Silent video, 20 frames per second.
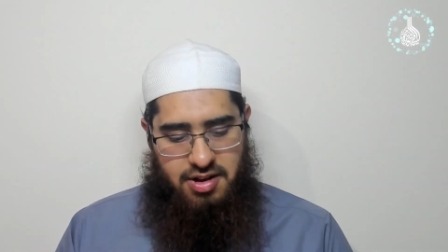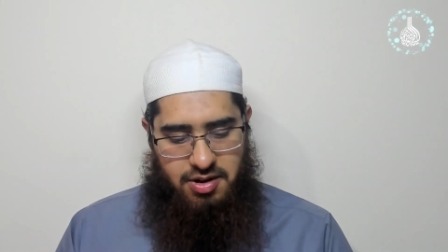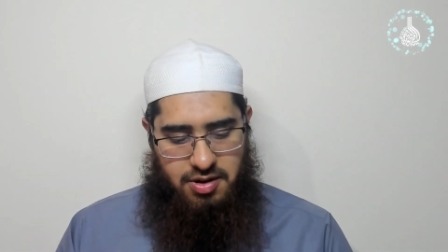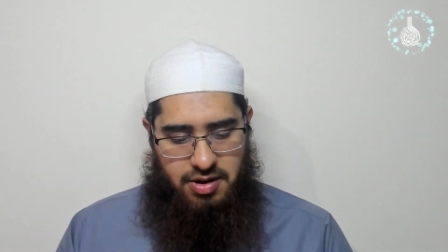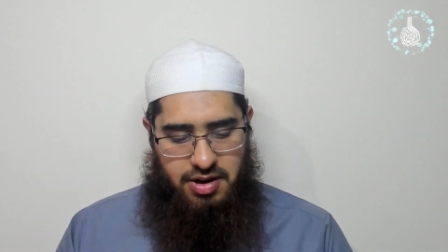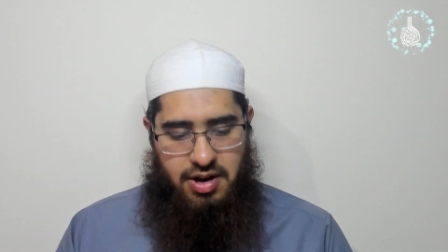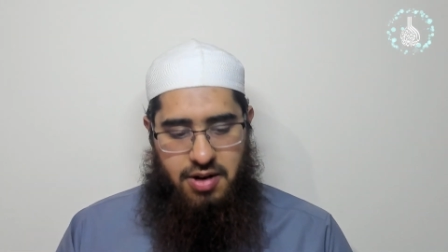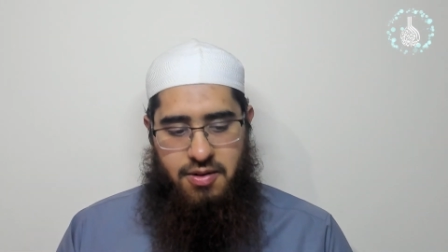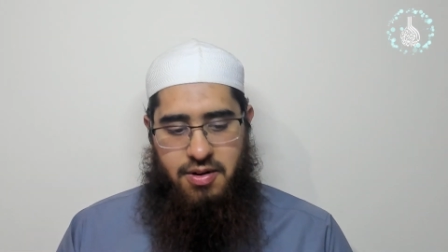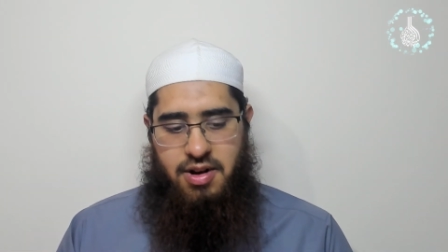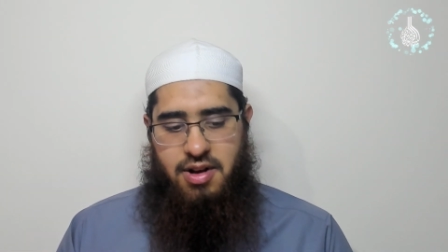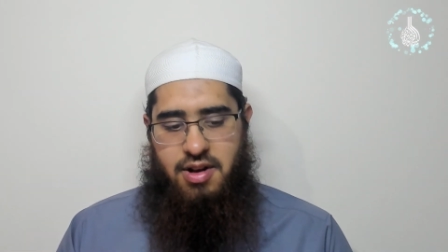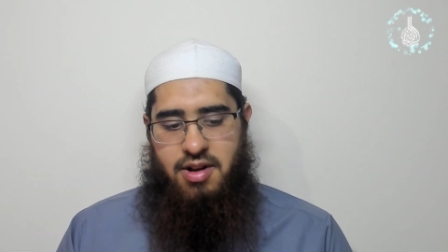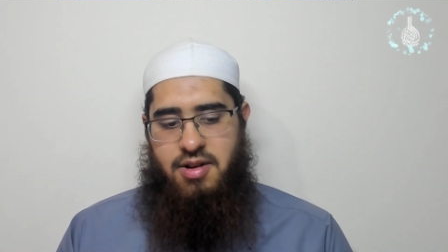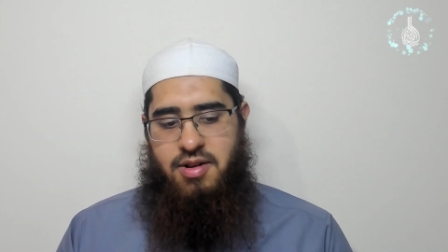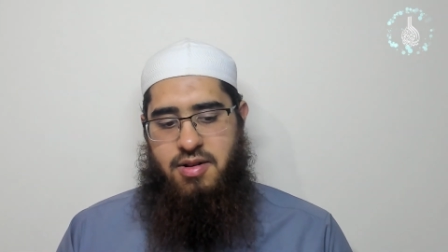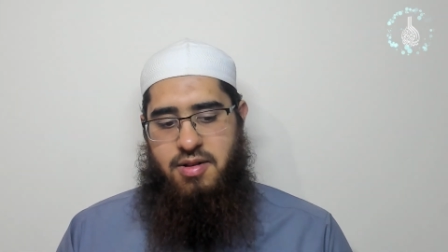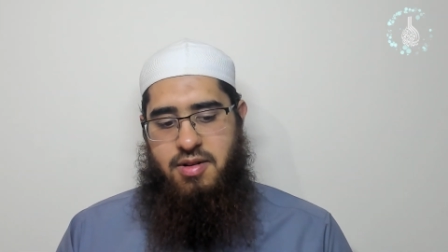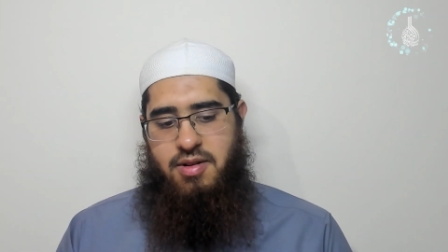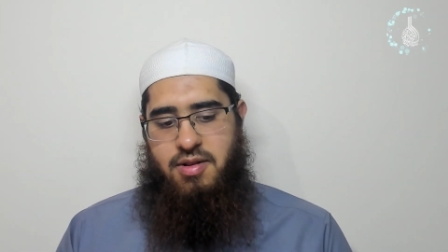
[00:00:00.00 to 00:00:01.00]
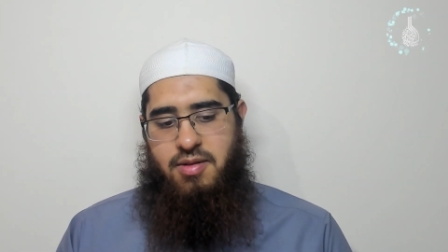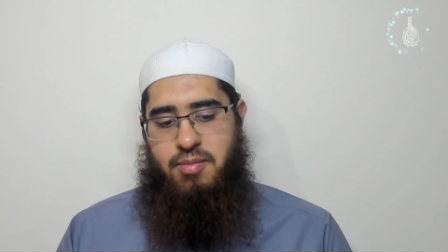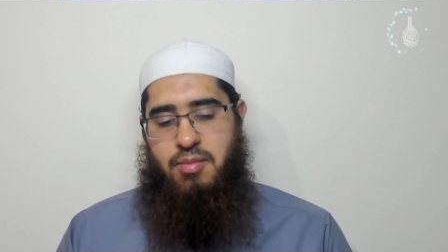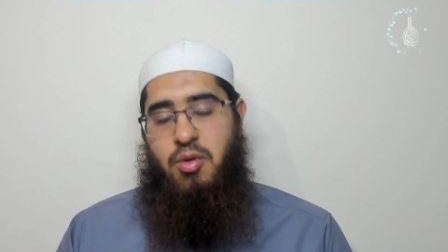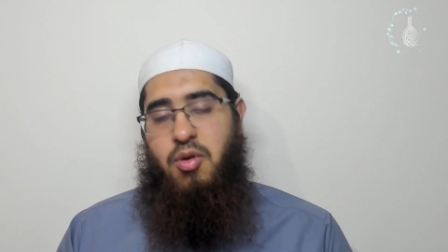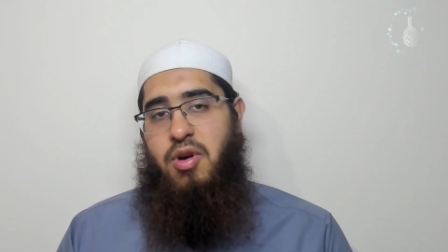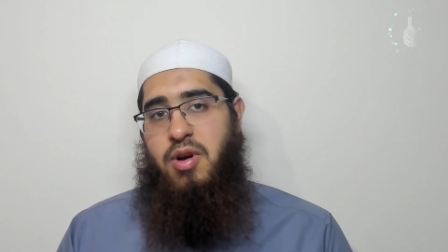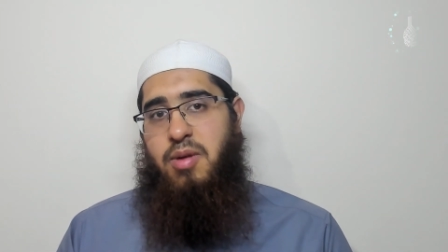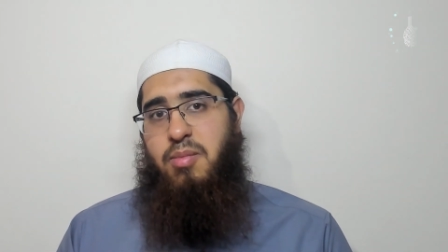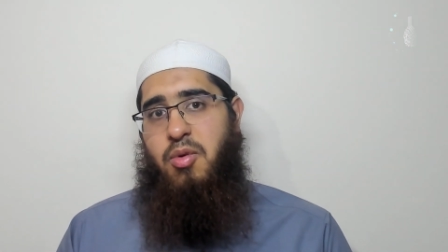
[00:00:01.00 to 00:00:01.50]
You hear it
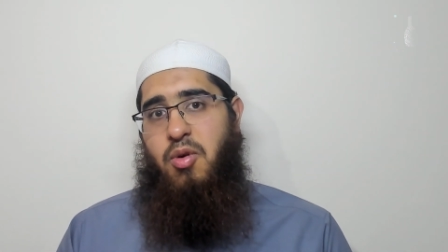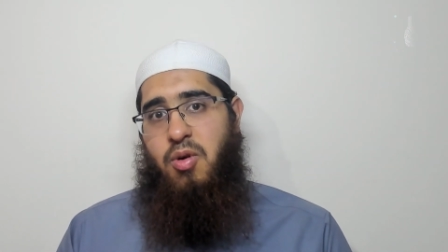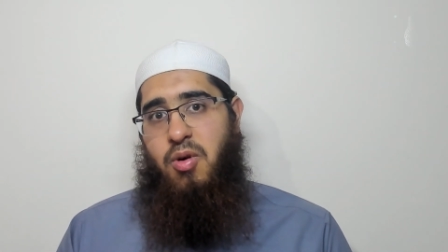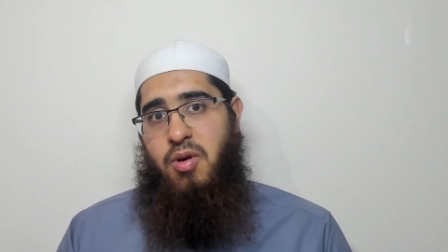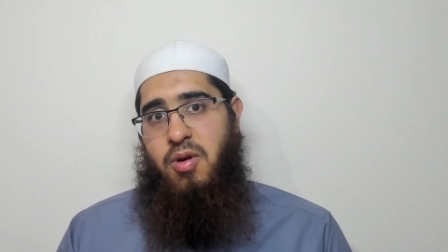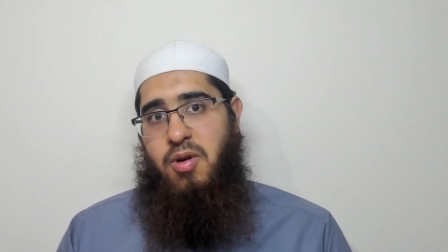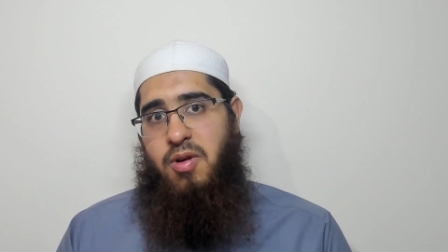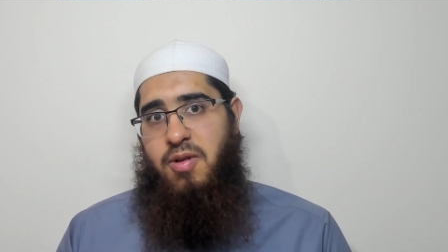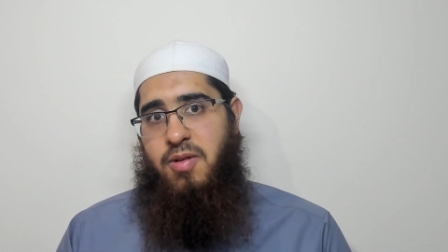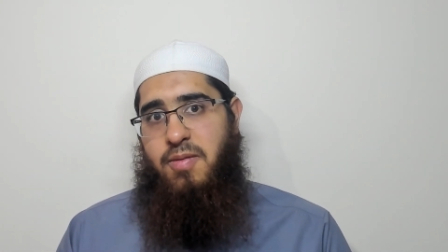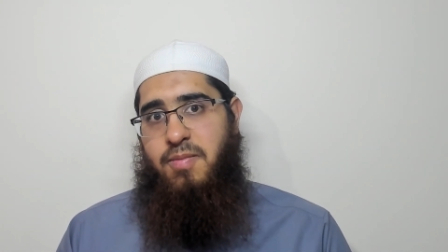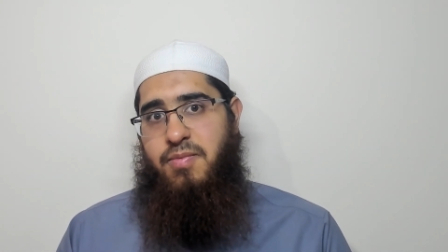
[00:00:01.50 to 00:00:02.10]
more and more.